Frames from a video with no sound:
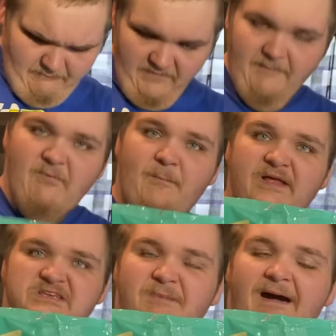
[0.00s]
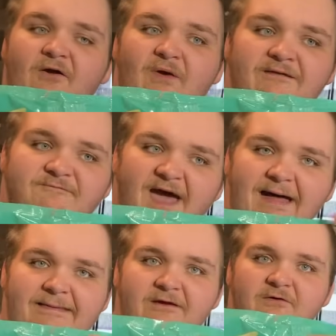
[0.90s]
People bitch about great
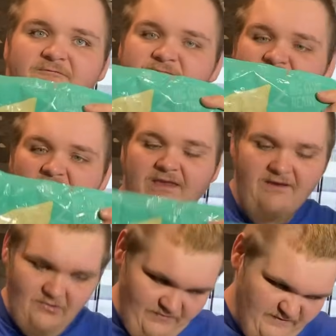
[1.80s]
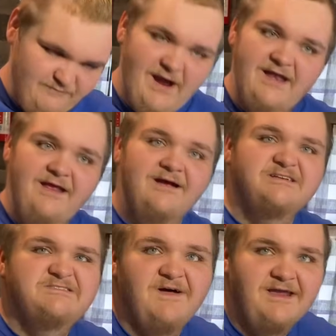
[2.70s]
value. Fuck you. This right here
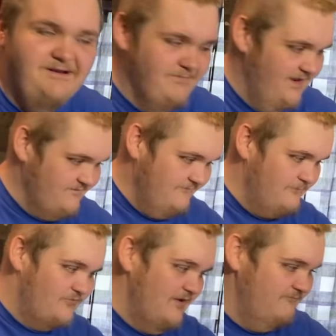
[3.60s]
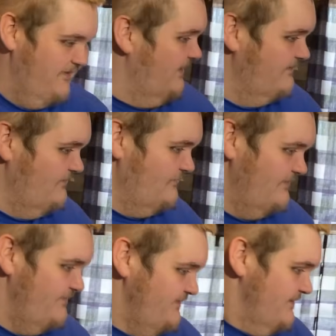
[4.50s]
is fucking amazing from Great Value.
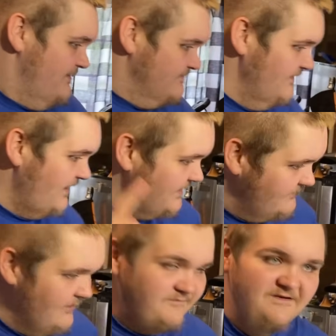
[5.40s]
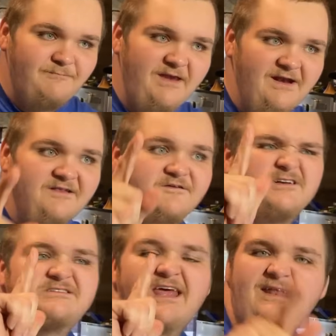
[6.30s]
The honey roasted peanuts
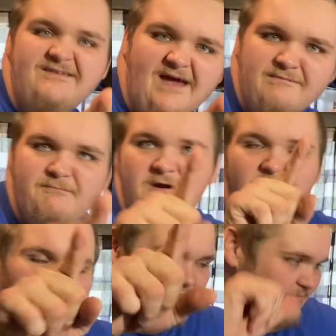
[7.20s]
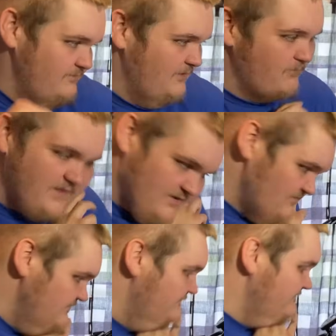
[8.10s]
are 10 times better than the
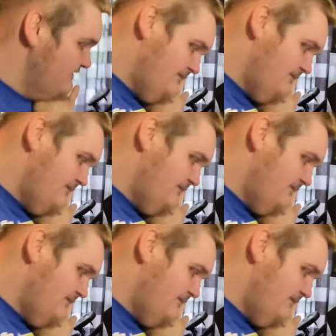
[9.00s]
Planters.